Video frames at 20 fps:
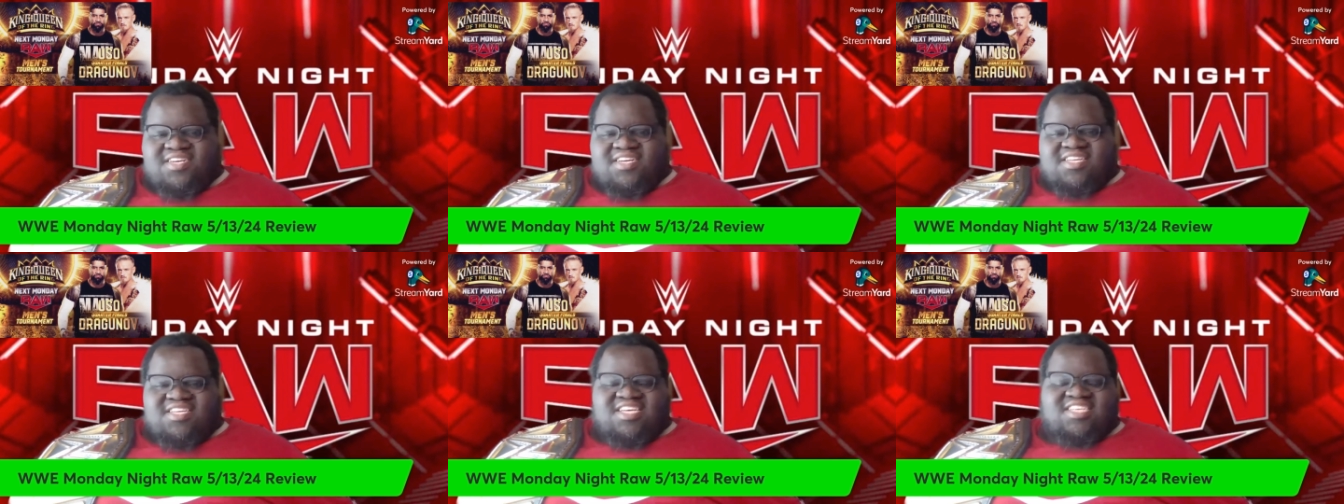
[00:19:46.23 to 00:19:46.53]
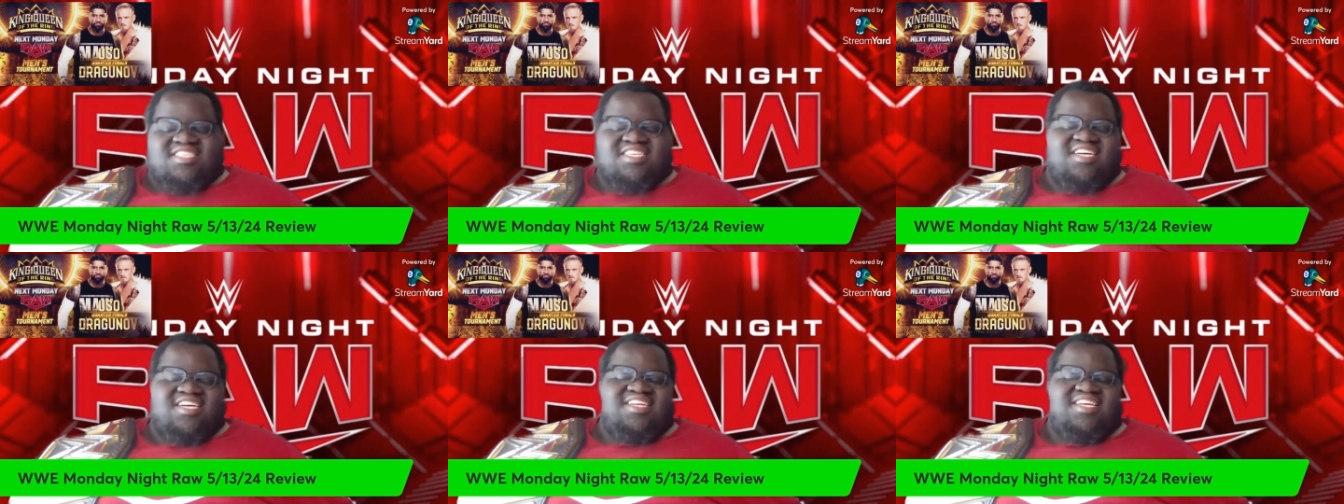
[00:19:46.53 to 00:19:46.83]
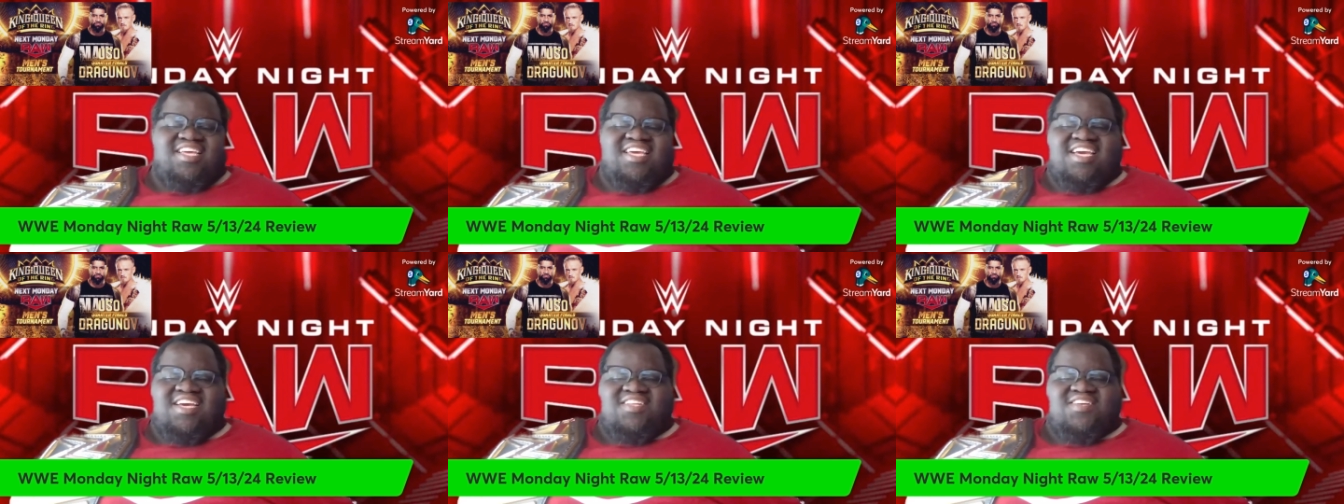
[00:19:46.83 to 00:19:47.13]
instead
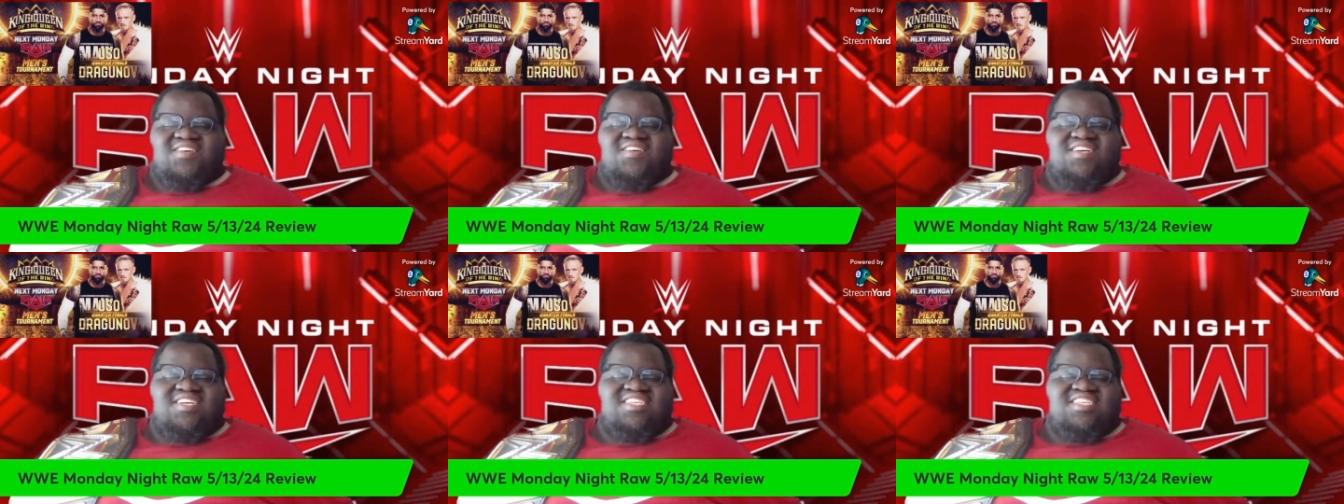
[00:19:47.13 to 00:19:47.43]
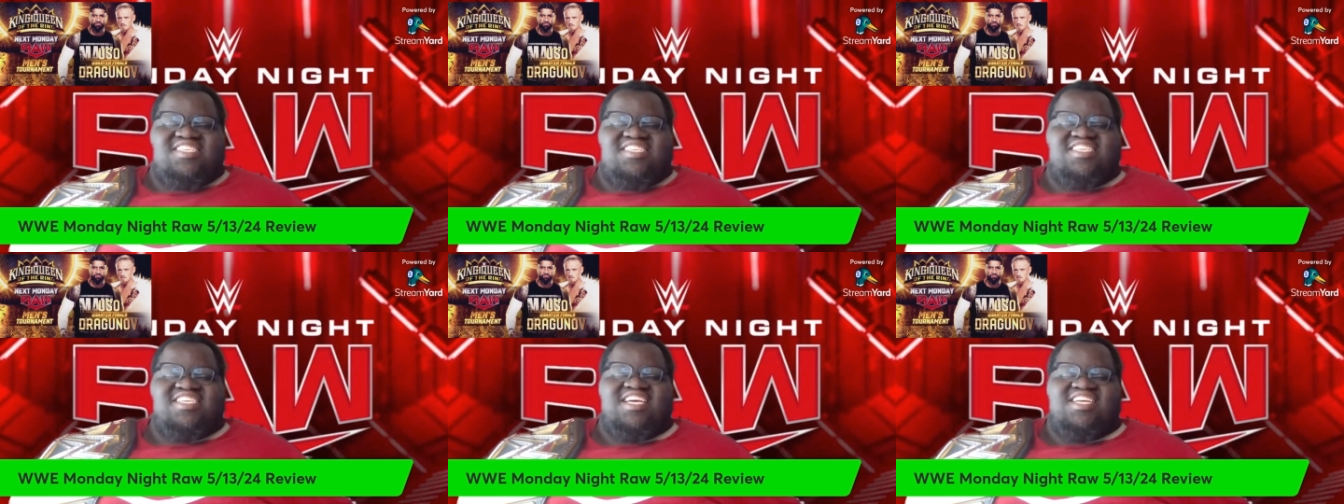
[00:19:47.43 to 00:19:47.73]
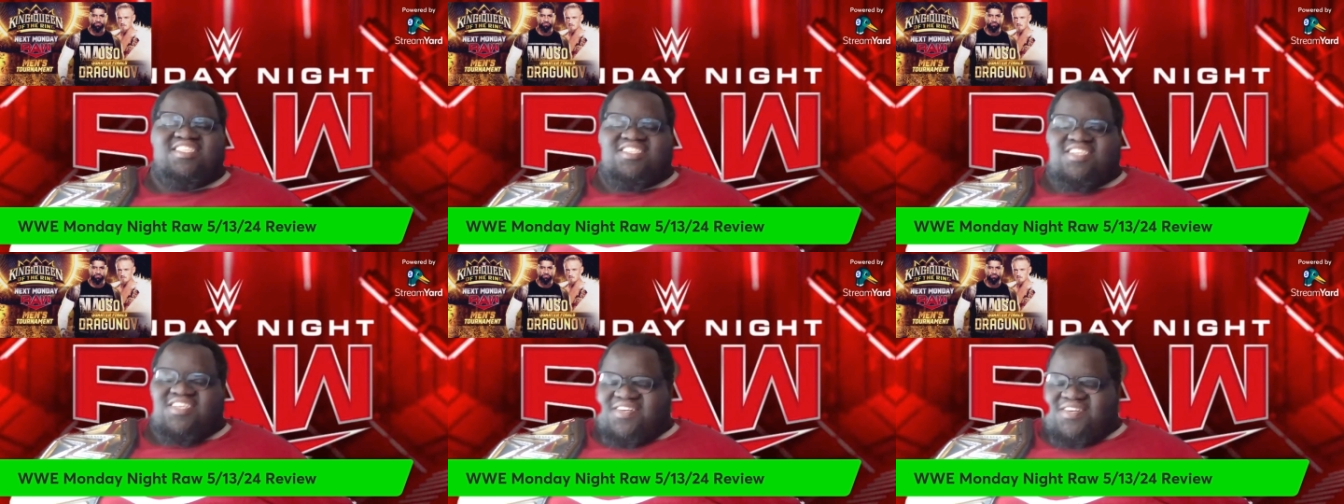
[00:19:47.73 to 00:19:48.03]
of eater, is
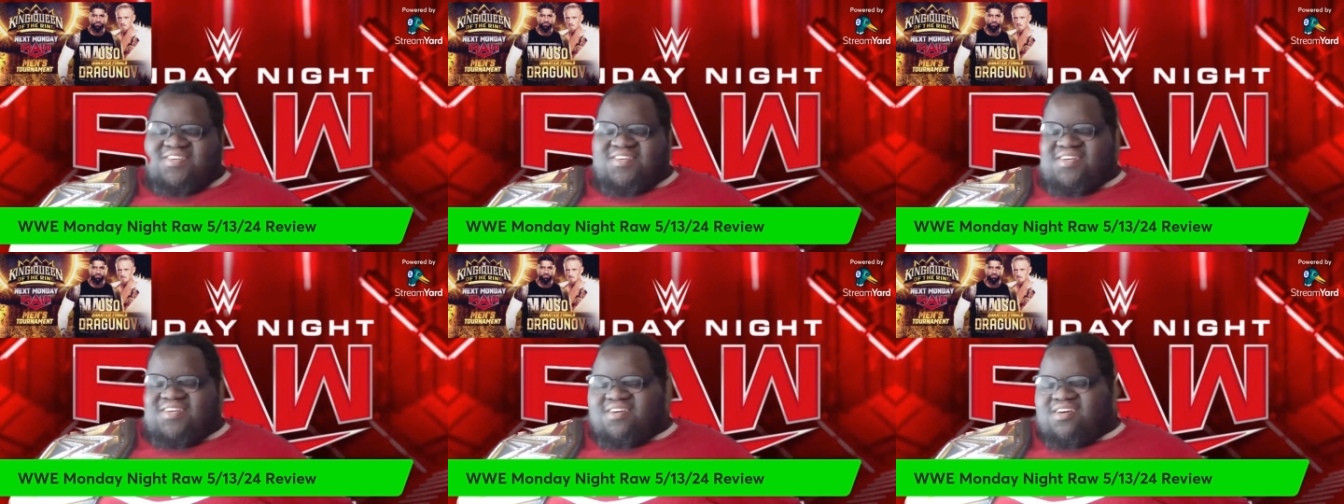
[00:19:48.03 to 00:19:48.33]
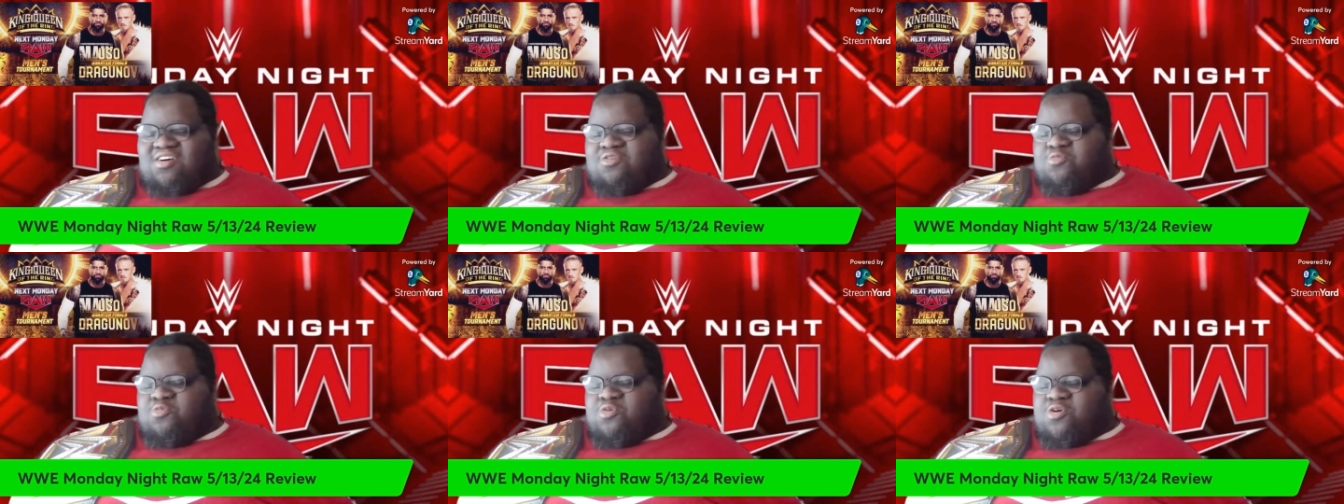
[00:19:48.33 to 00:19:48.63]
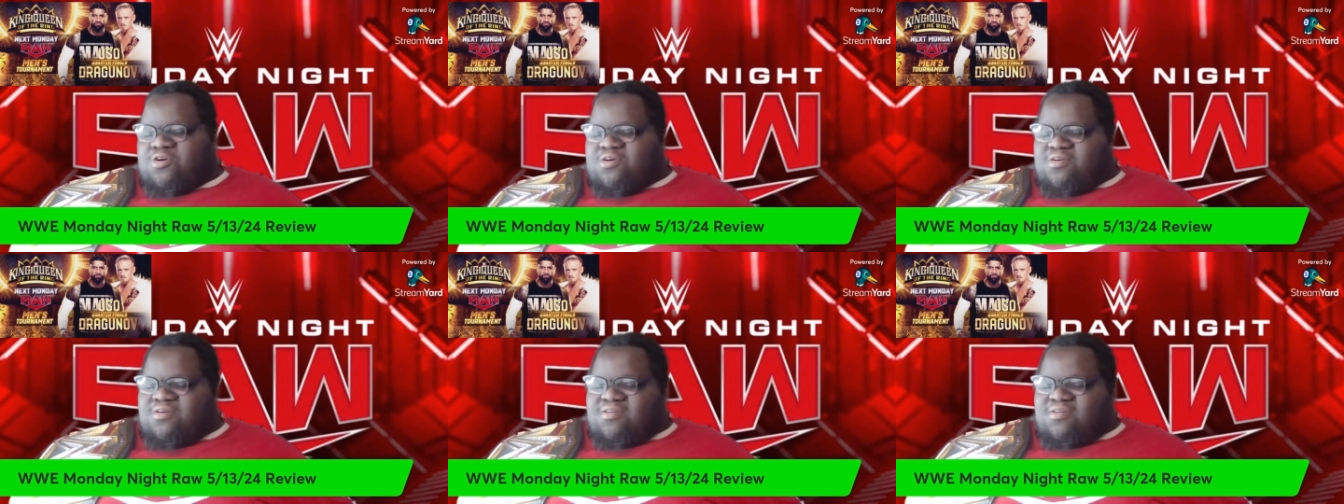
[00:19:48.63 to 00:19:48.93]
yeeter of
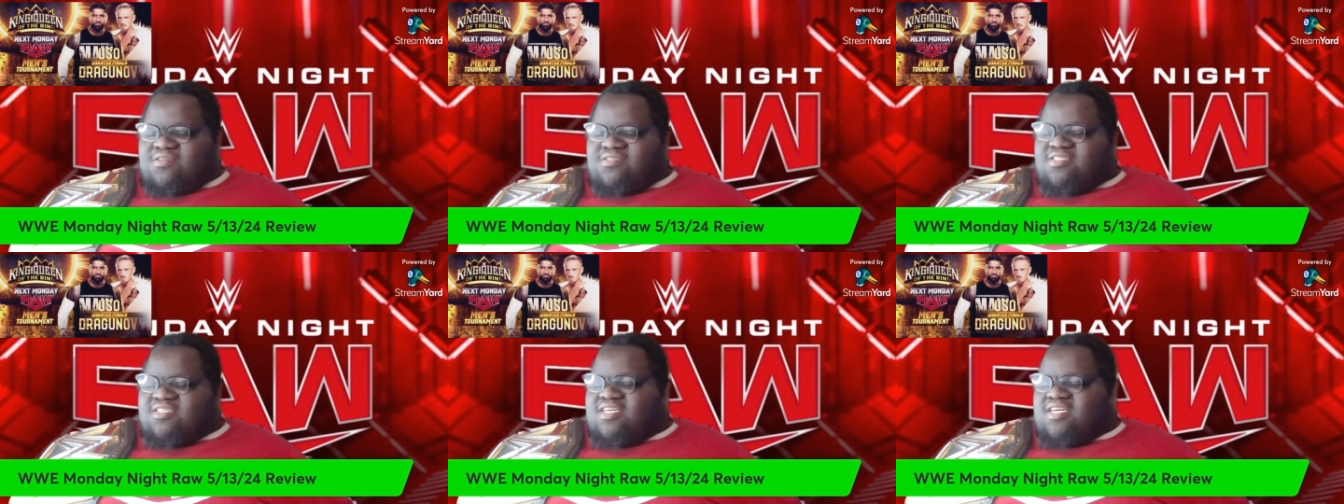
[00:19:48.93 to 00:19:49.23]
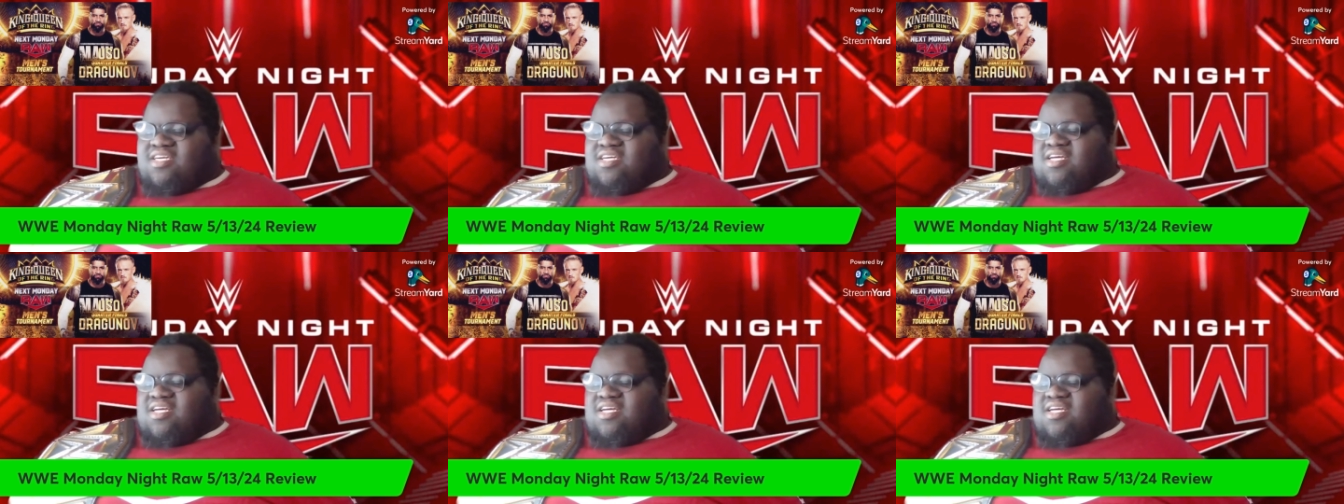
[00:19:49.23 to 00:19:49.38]
worlds.